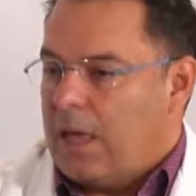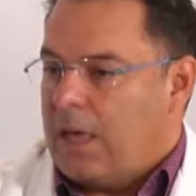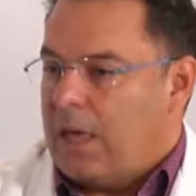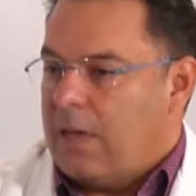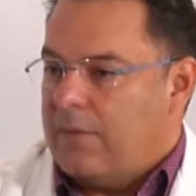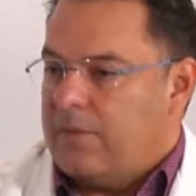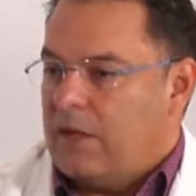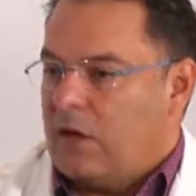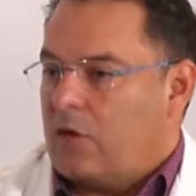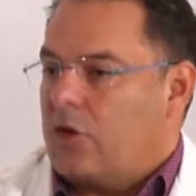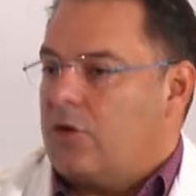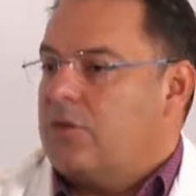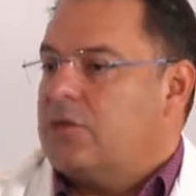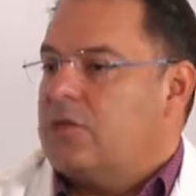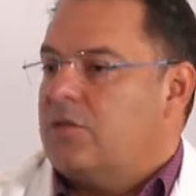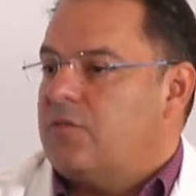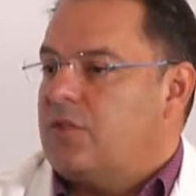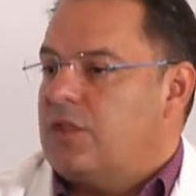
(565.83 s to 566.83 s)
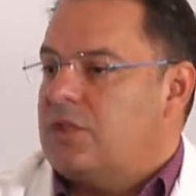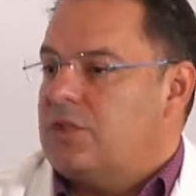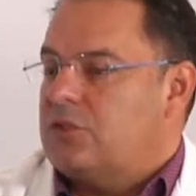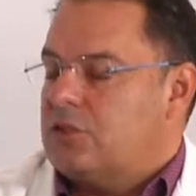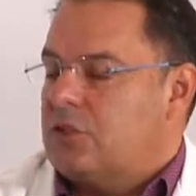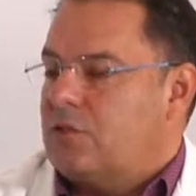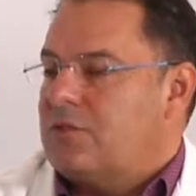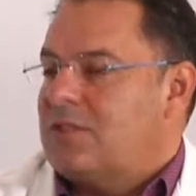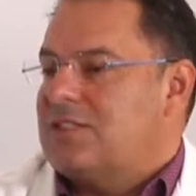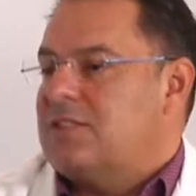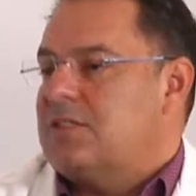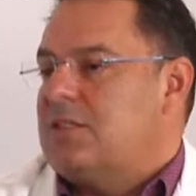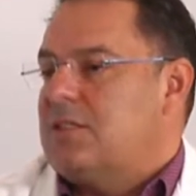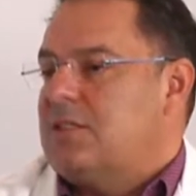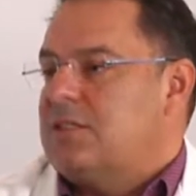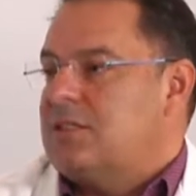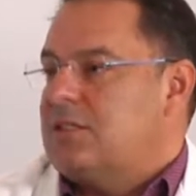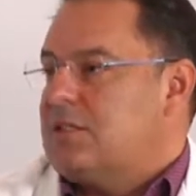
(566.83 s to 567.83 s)
And the current definition of the
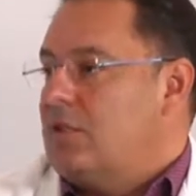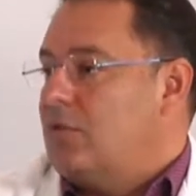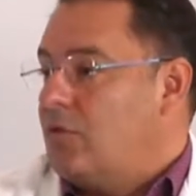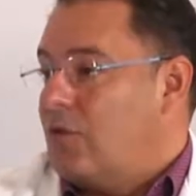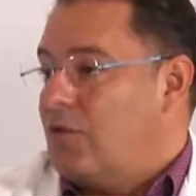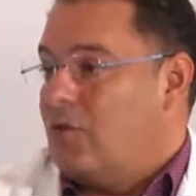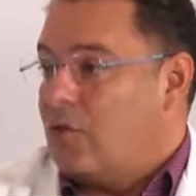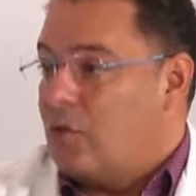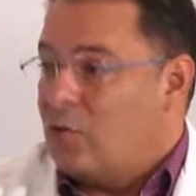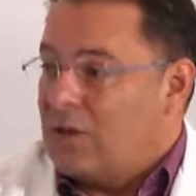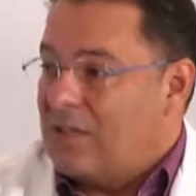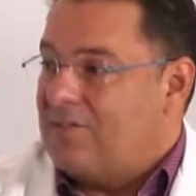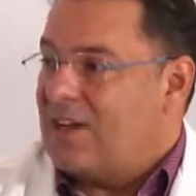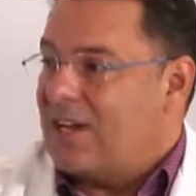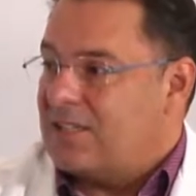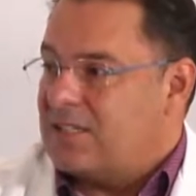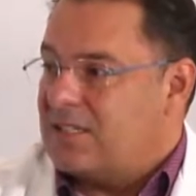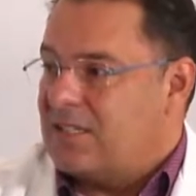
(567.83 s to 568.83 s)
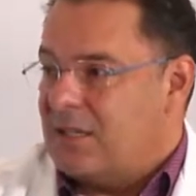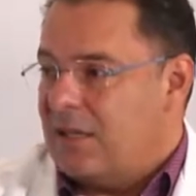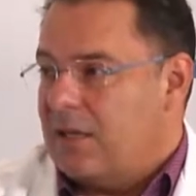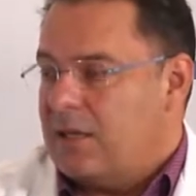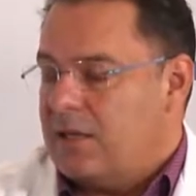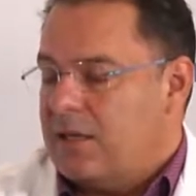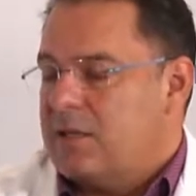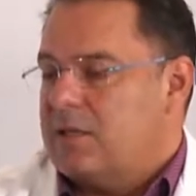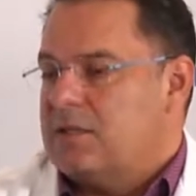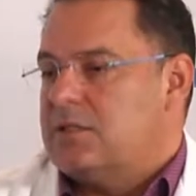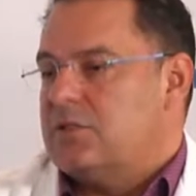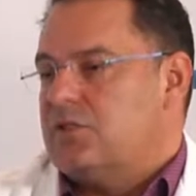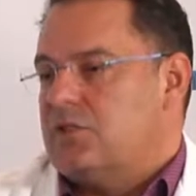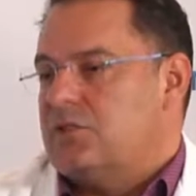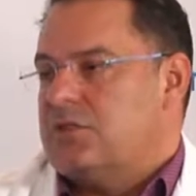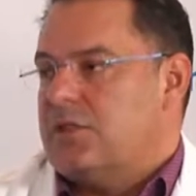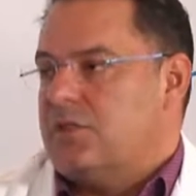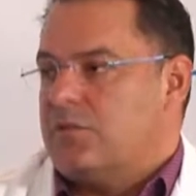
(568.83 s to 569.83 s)
CDC for fully vaccinated is
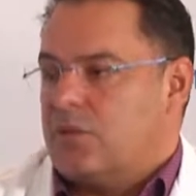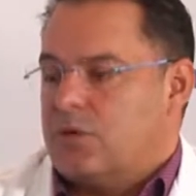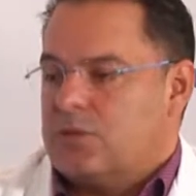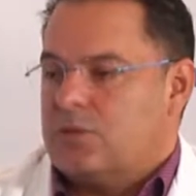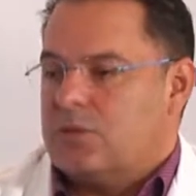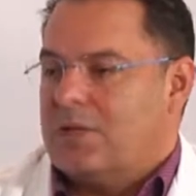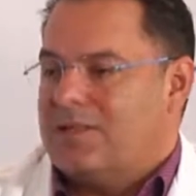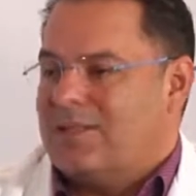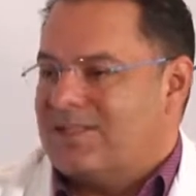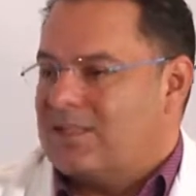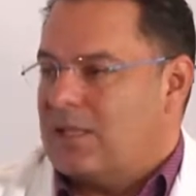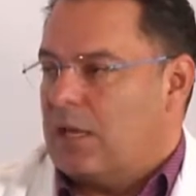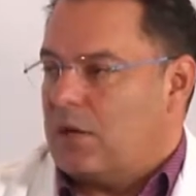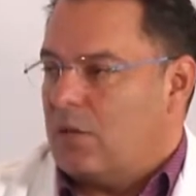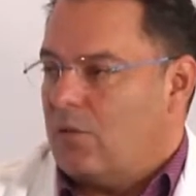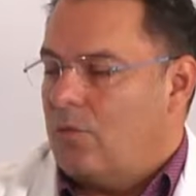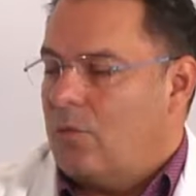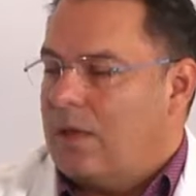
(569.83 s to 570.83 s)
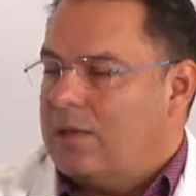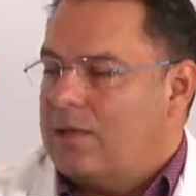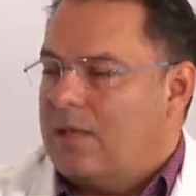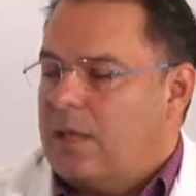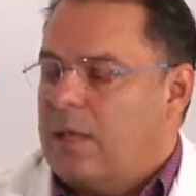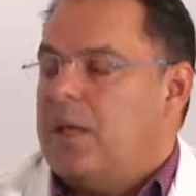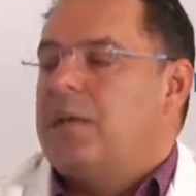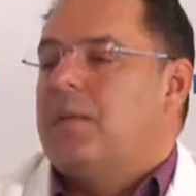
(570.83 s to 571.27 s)
just the first one and the second one.